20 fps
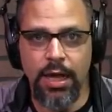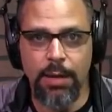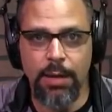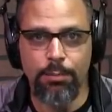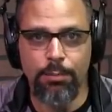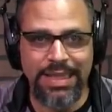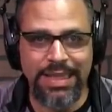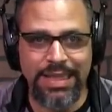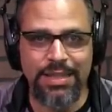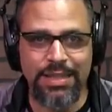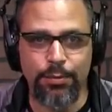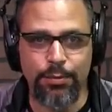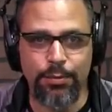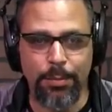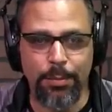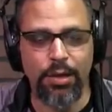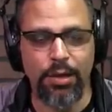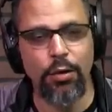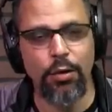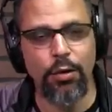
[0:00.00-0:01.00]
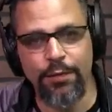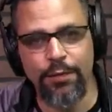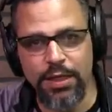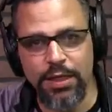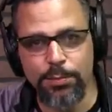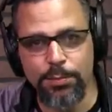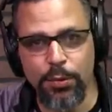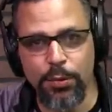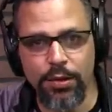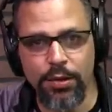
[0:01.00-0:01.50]
Please remember, go to
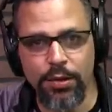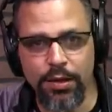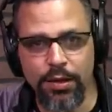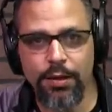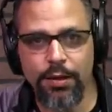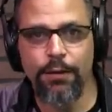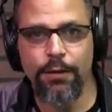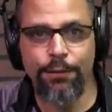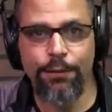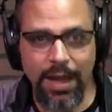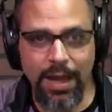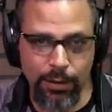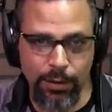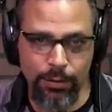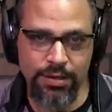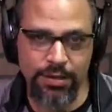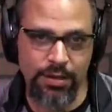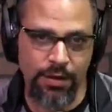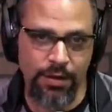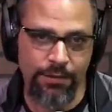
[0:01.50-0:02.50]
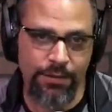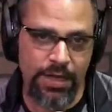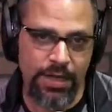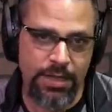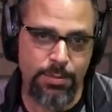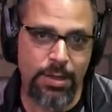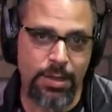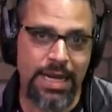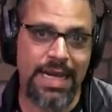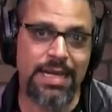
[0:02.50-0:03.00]
Facebook, follow us on
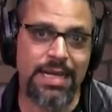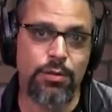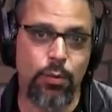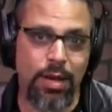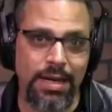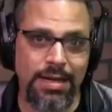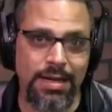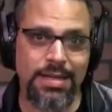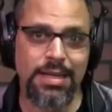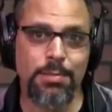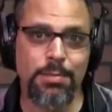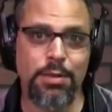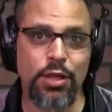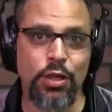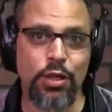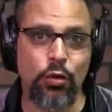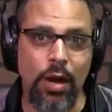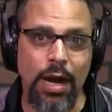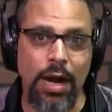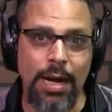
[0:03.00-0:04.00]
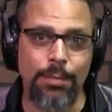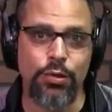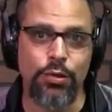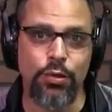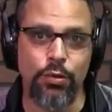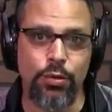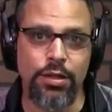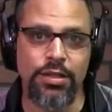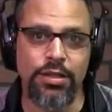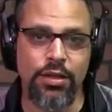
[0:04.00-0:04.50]
Facebook, as well as subscribe
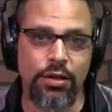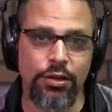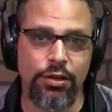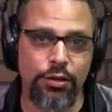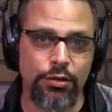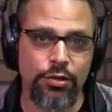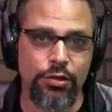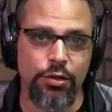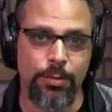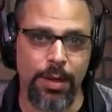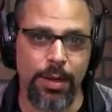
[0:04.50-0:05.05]
to us on YouTube.